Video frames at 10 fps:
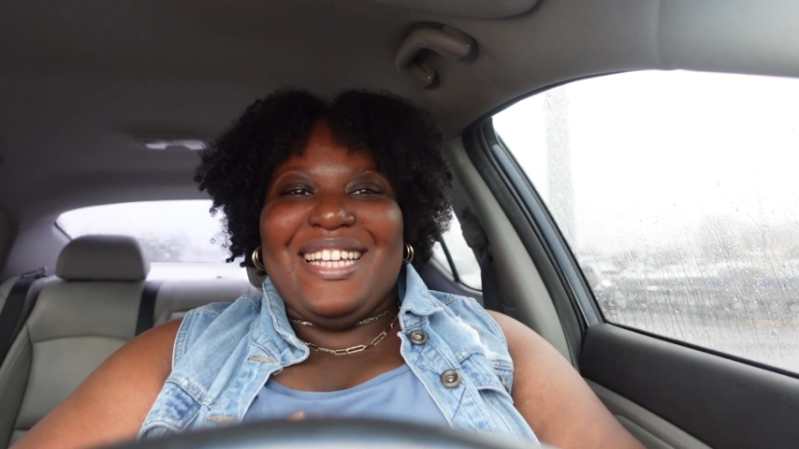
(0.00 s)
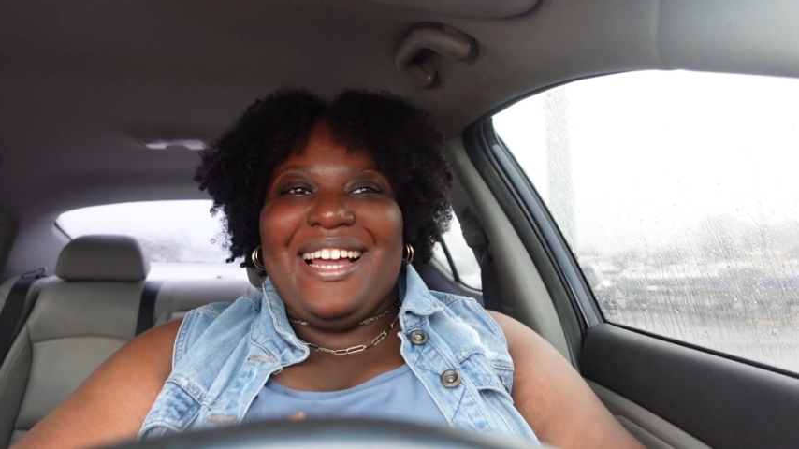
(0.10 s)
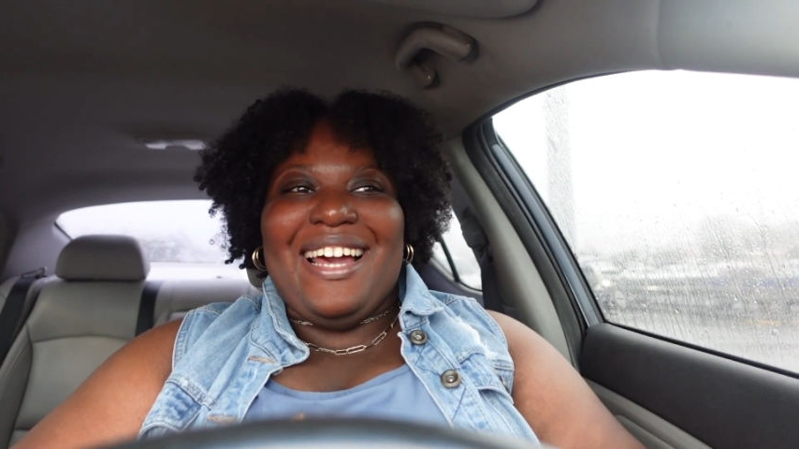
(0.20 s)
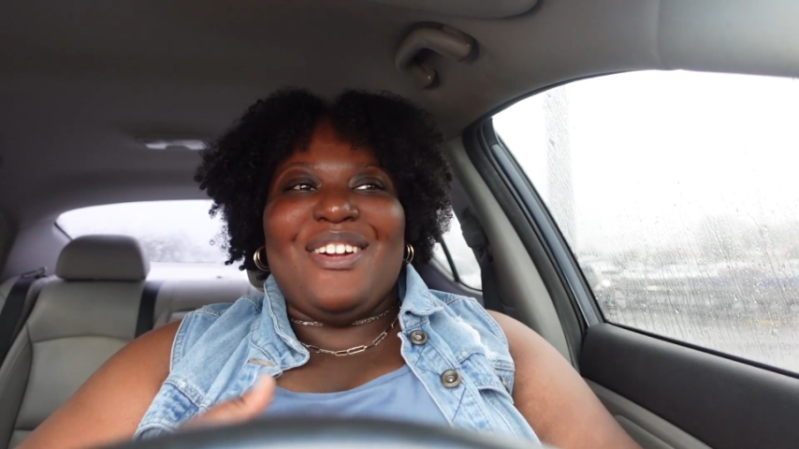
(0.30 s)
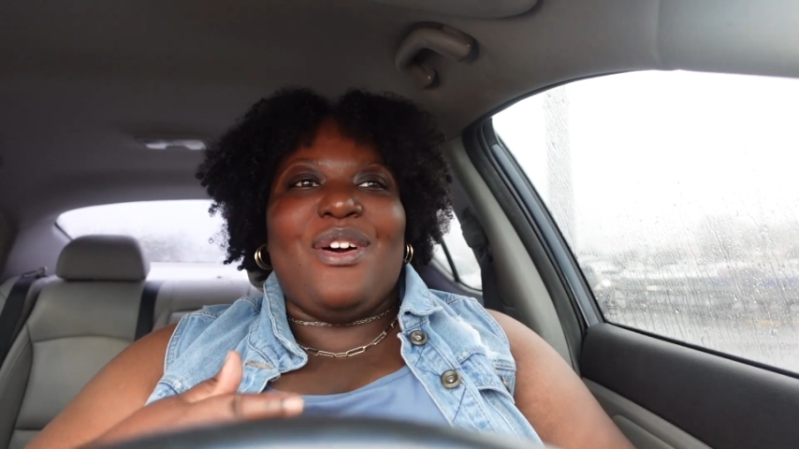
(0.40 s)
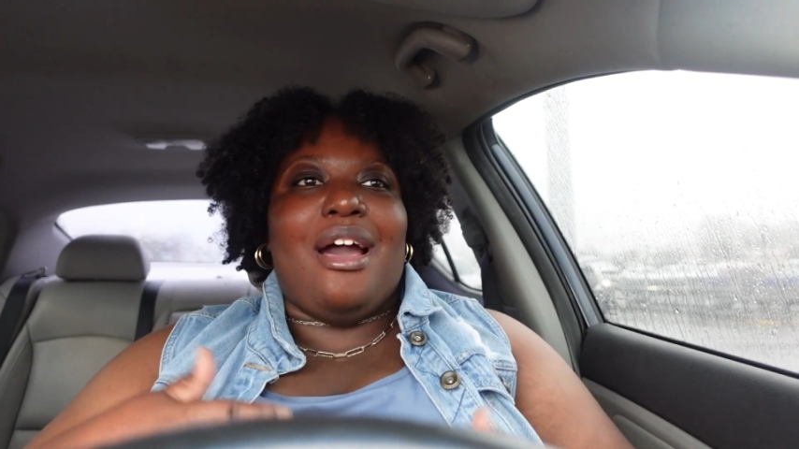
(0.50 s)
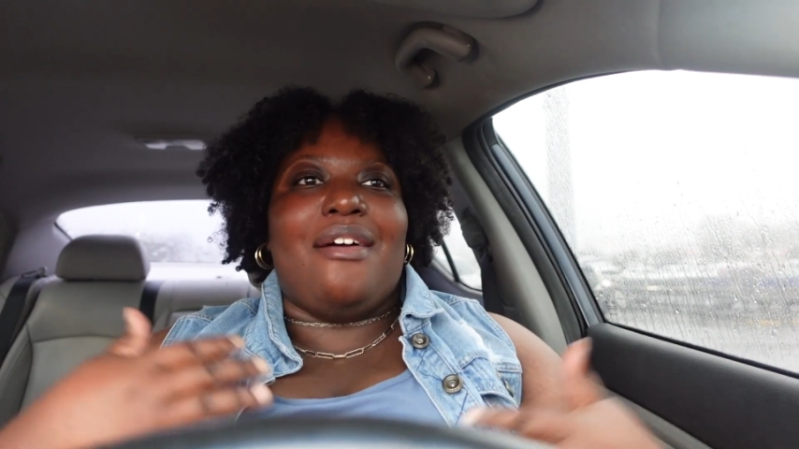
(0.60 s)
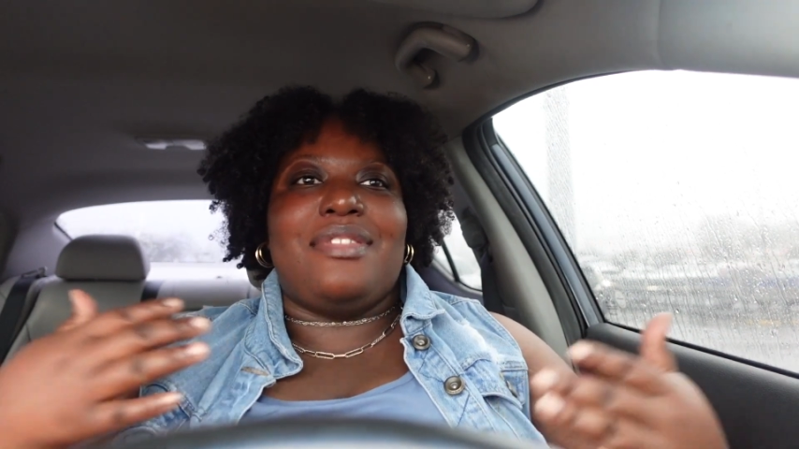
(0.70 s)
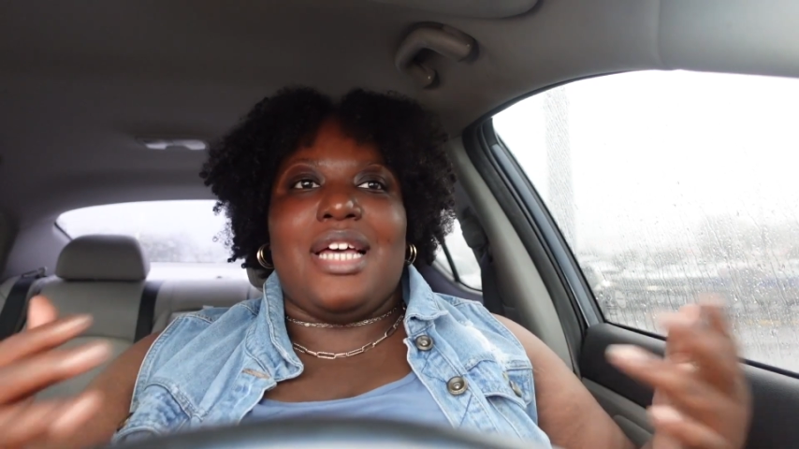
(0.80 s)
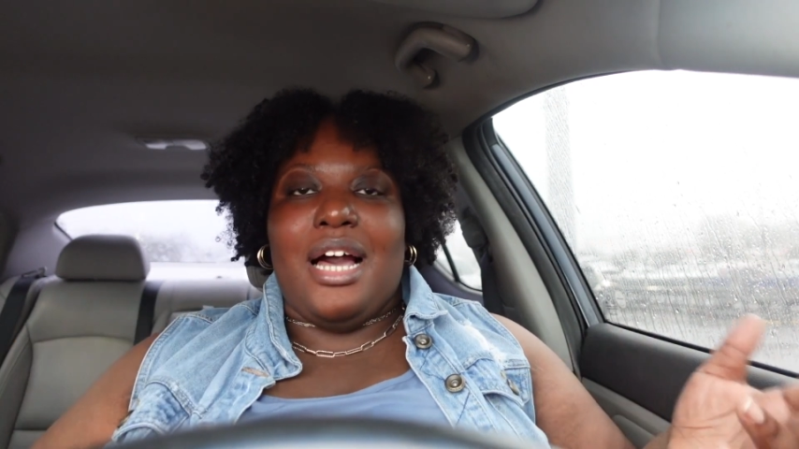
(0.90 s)
Like, I don't
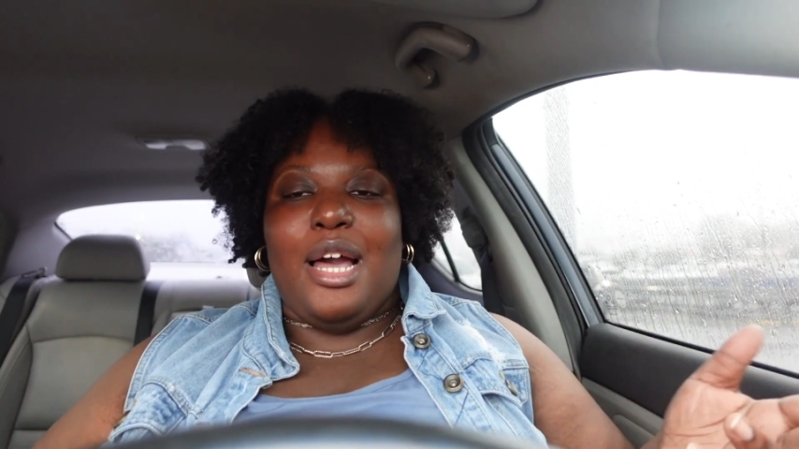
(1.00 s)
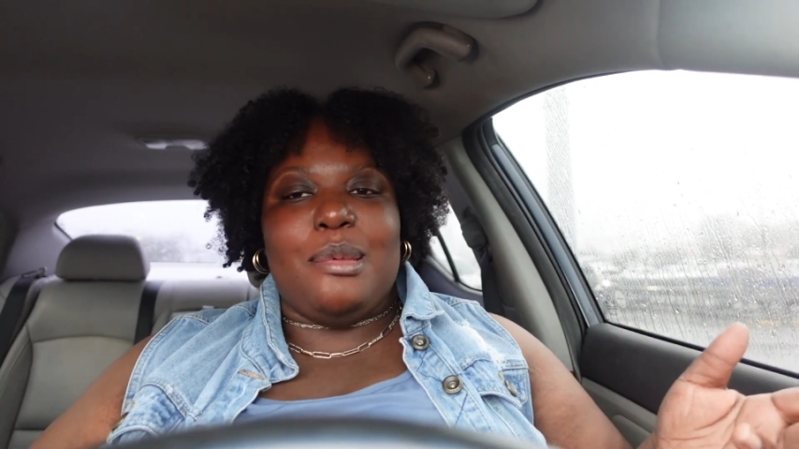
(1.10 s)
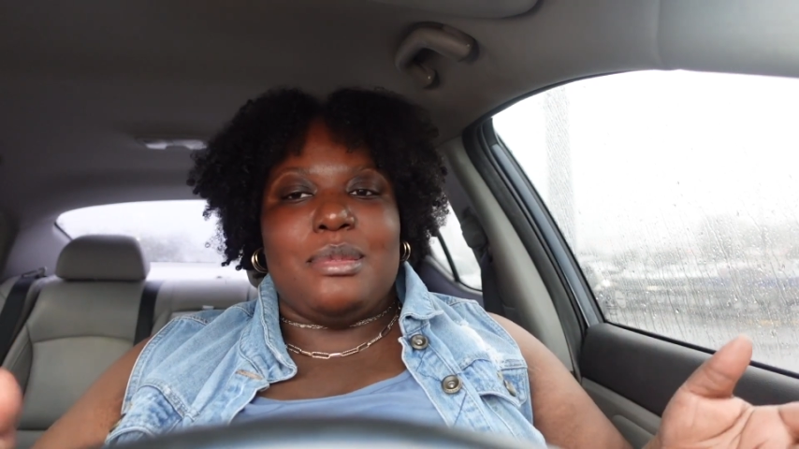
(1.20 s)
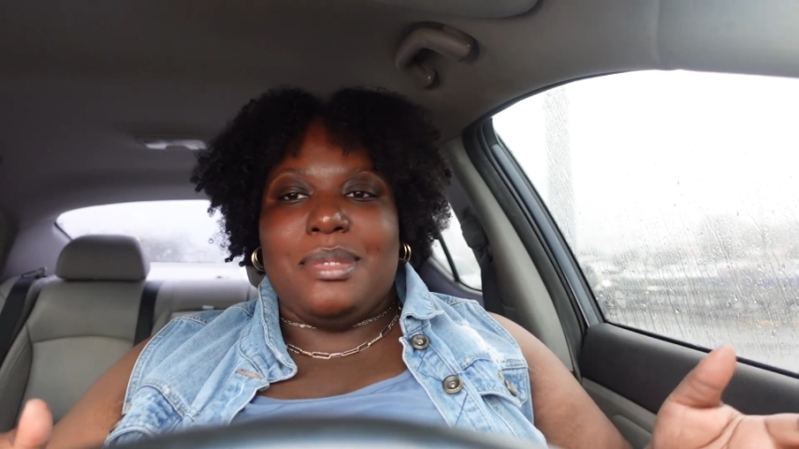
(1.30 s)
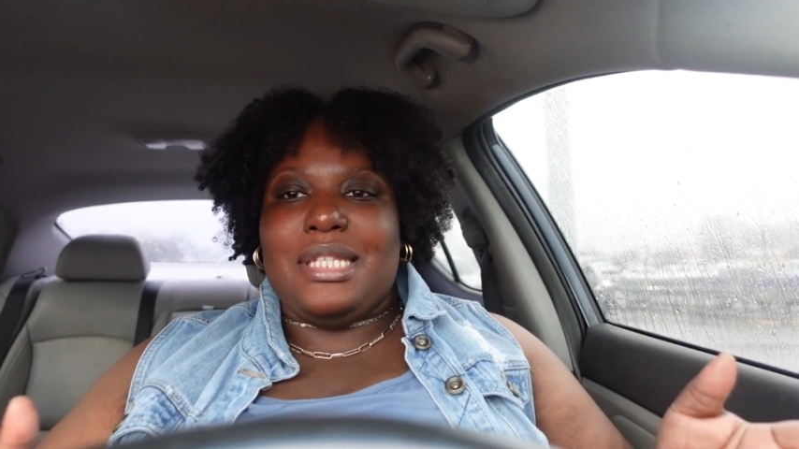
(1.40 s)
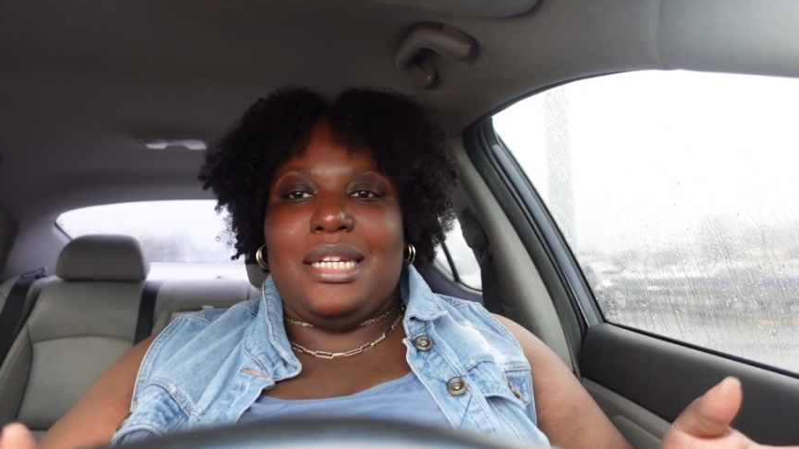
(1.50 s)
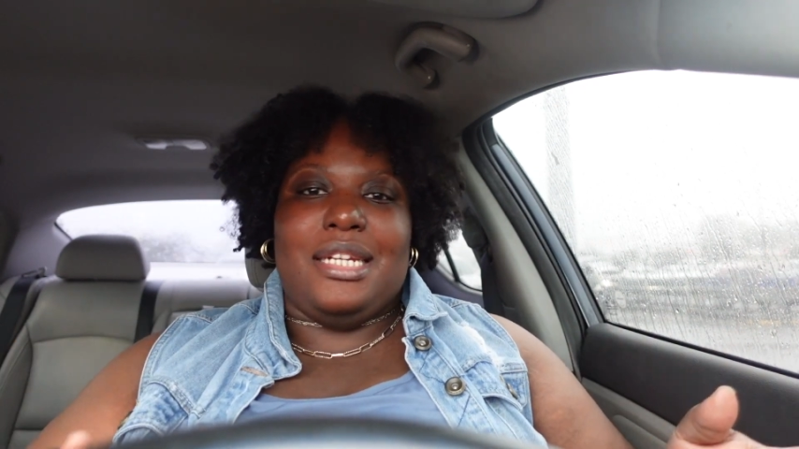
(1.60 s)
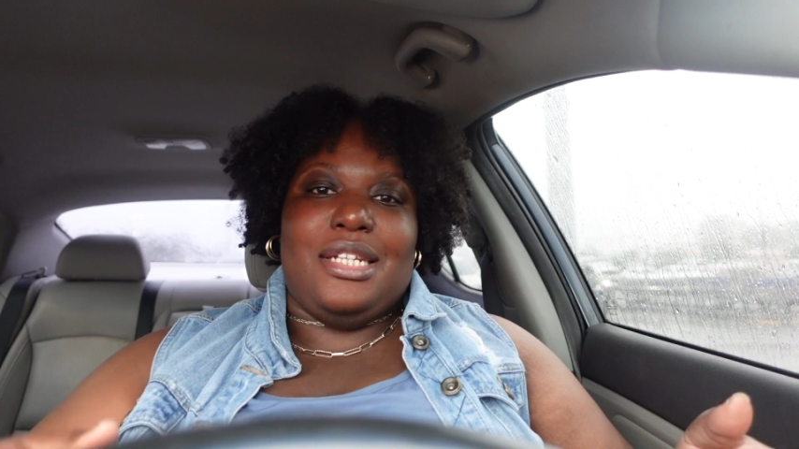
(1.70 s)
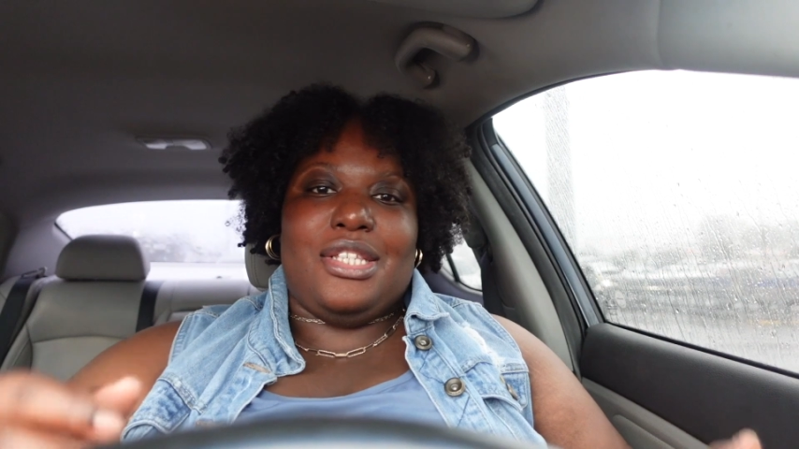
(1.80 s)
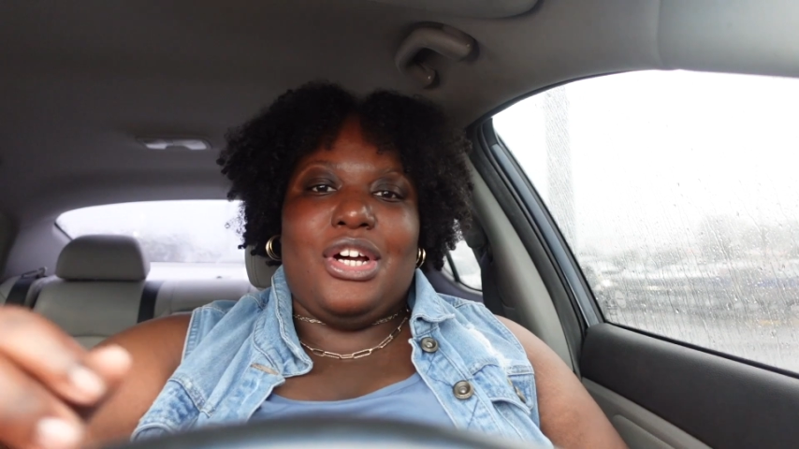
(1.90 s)
have time to be sitting
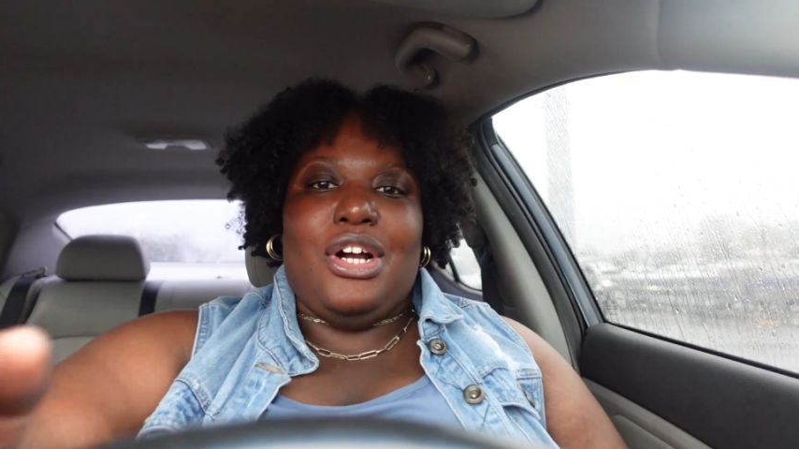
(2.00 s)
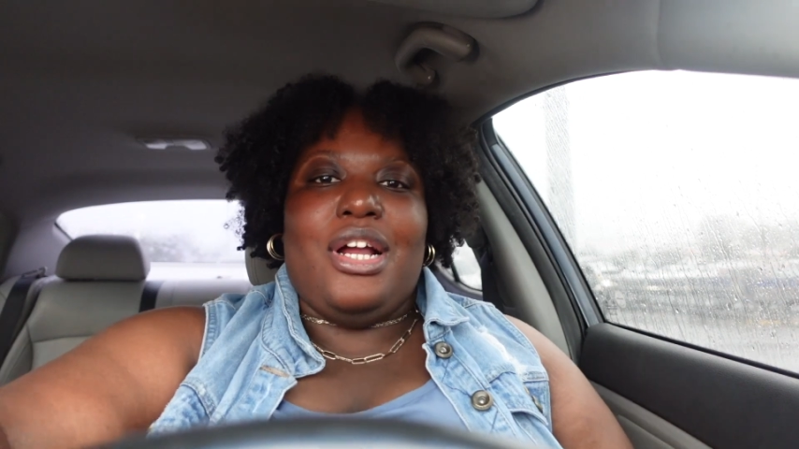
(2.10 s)
in this car.